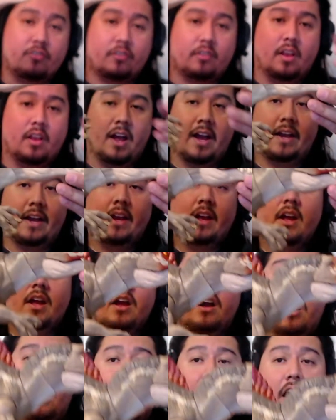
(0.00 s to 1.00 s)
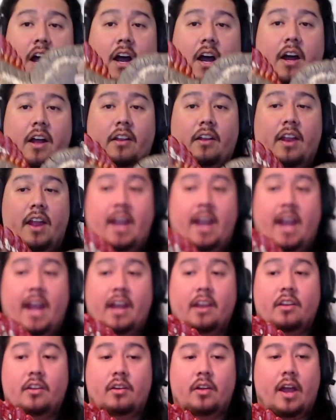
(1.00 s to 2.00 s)
line. And
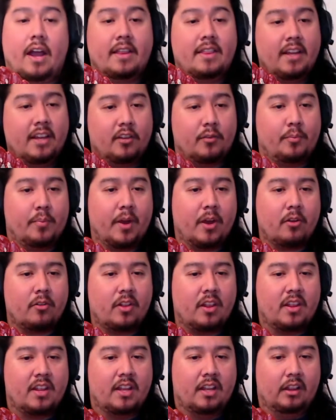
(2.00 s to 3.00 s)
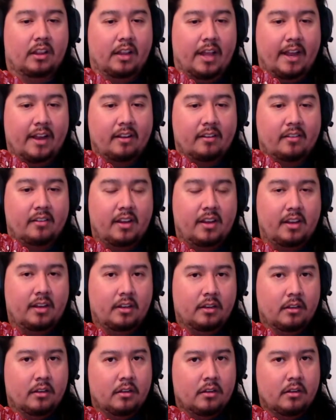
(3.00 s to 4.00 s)
I think it's bigger than the Legacy
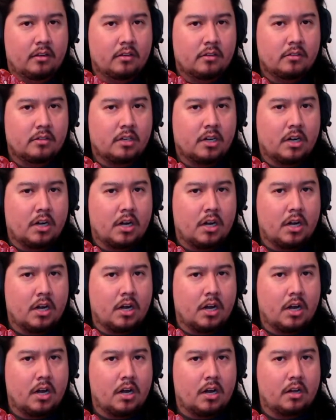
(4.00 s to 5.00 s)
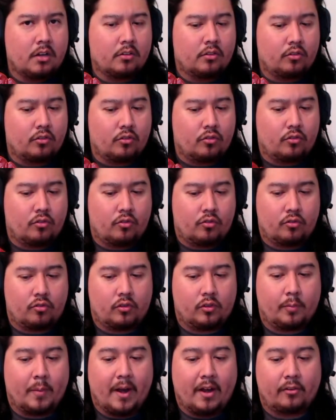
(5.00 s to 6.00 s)

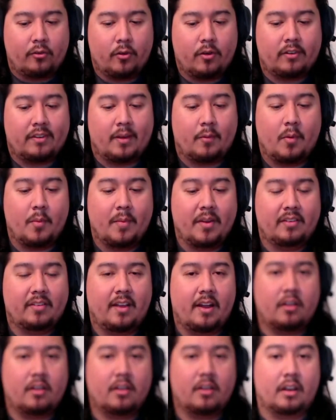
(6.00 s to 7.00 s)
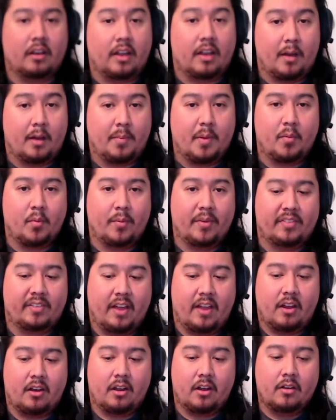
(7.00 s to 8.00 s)
Spinosaurus that we missed out on. A lot of people missed
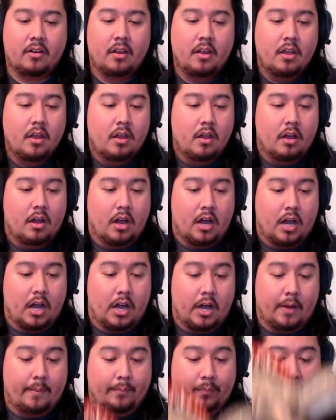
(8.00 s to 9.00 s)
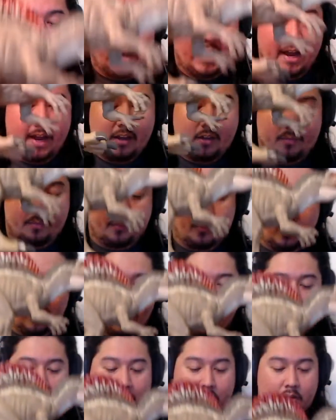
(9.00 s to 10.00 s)
out on. And
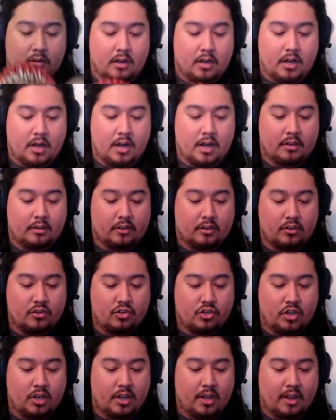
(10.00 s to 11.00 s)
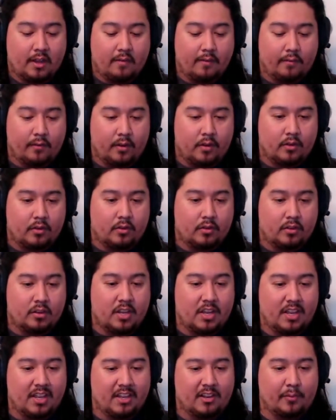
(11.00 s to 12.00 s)
boy, does she give
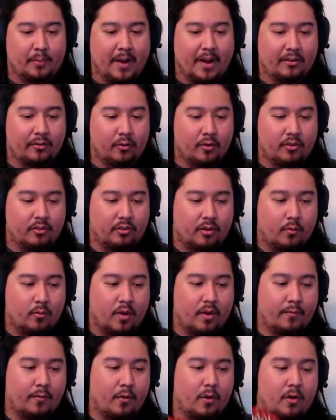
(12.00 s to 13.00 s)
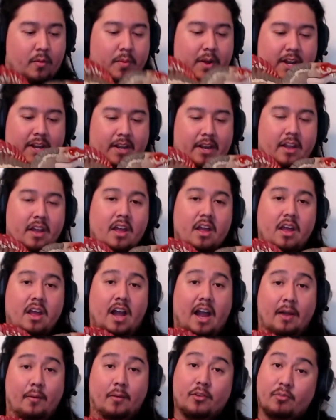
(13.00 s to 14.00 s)
the Spinosaurus a run for her money.
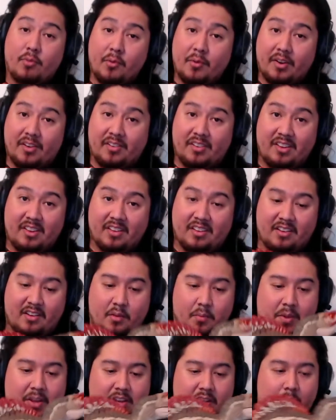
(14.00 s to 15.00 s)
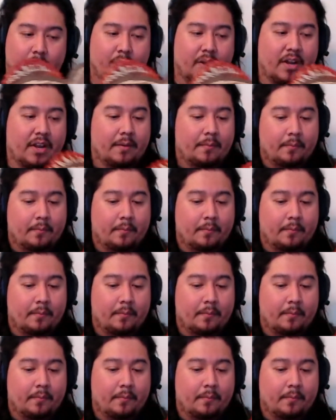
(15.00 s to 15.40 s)
I wish we would have seen this in Dominion, but